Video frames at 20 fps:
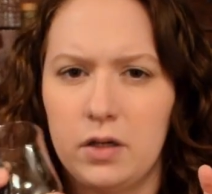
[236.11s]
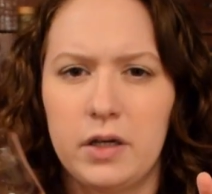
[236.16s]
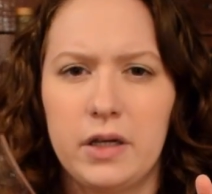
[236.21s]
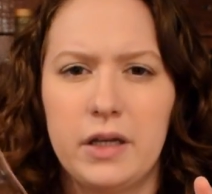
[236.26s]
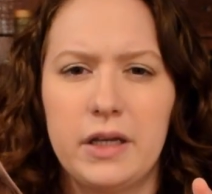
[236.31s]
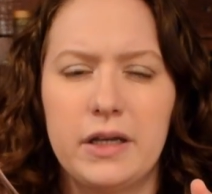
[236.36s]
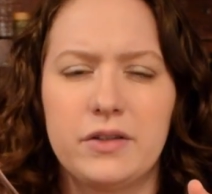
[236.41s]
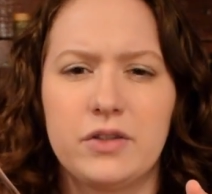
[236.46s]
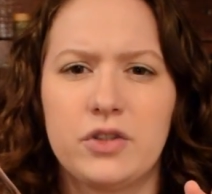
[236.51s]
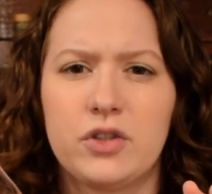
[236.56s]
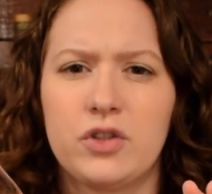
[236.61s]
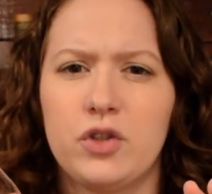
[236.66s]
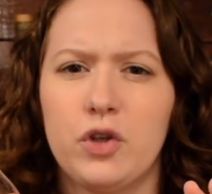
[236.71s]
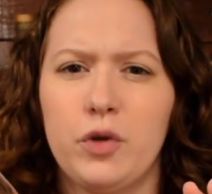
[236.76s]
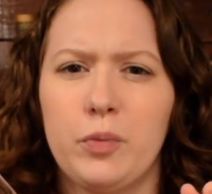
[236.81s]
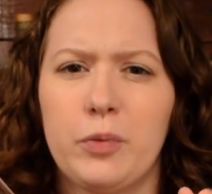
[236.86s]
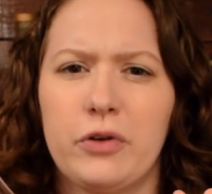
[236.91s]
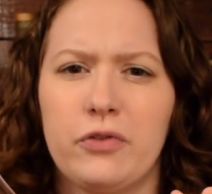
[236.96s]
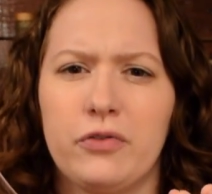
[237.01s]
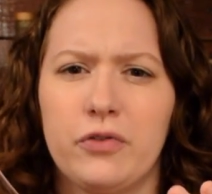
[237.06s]
It's
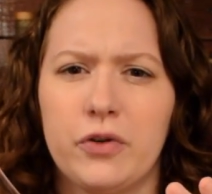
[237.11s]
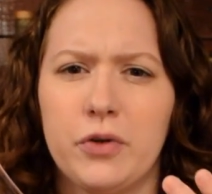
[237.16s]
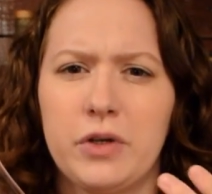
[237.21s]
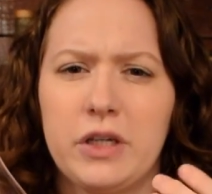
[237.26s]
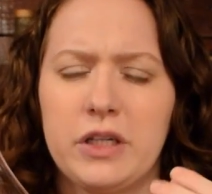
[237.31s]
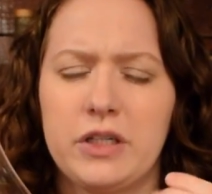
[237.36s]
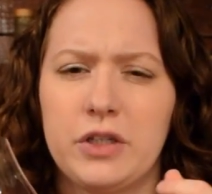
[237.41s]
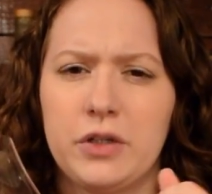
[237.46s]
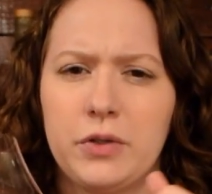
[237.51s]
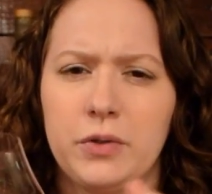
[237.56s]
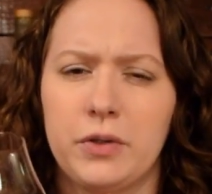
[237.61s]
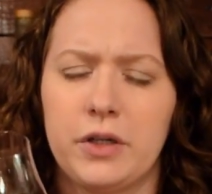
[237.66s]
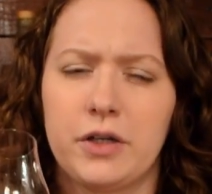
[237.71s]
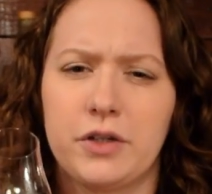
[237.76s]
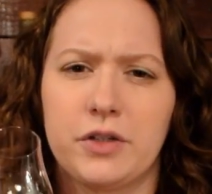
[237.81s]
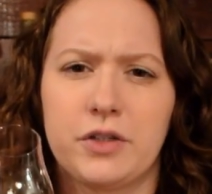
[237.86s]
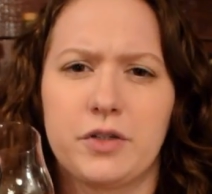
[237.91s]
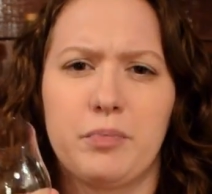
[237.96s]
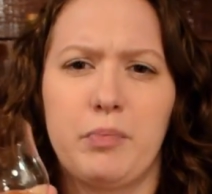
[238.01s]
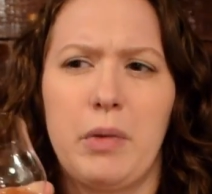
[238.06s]
super fruity too.
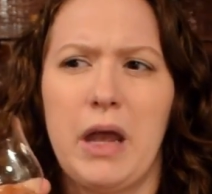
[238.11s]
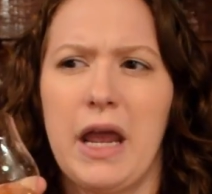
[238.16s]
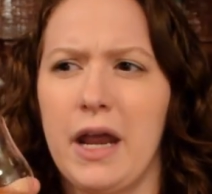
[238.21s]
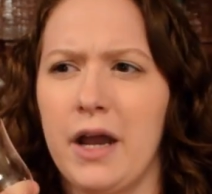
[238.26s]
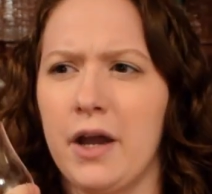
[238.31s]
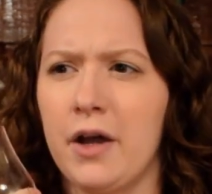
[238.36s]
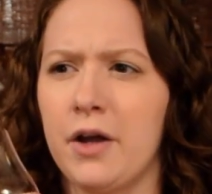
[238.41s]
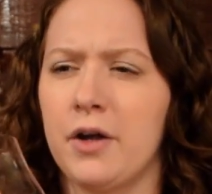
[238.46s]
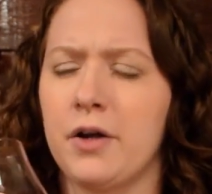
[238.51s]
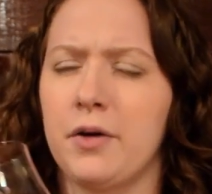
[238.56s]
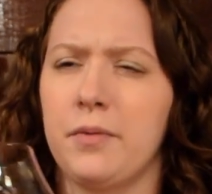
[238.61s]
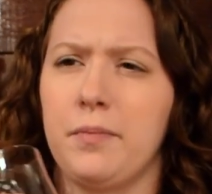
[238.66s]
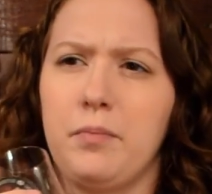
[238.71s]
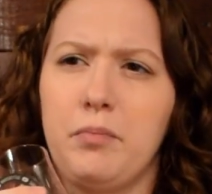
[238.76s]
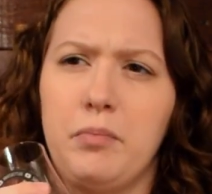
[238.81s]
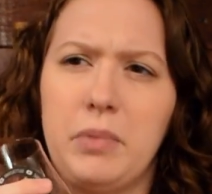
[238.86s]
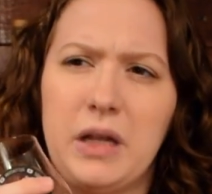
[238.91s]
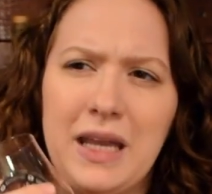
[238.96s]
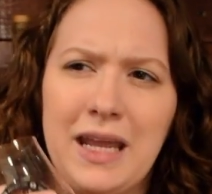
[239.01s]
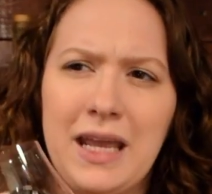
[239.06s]
There's pear,
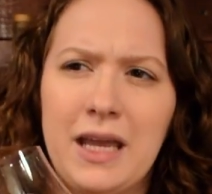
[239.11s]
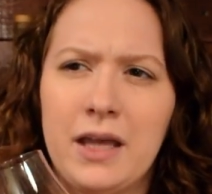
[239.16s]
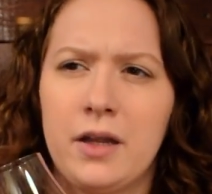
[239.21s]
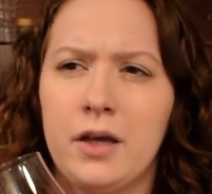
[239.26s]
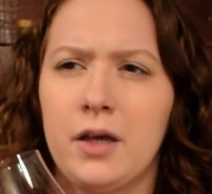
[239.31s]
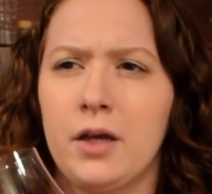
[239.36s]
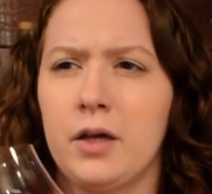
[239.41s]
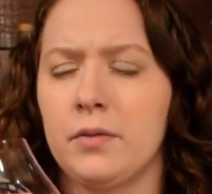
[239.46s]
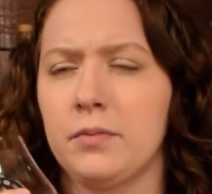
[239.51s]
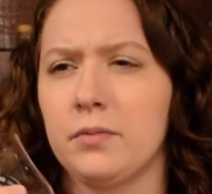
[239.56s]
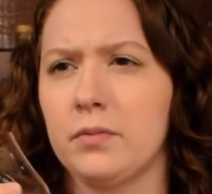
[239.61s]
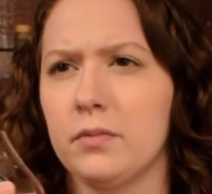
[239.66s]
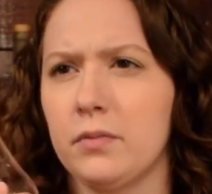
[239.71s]
banana,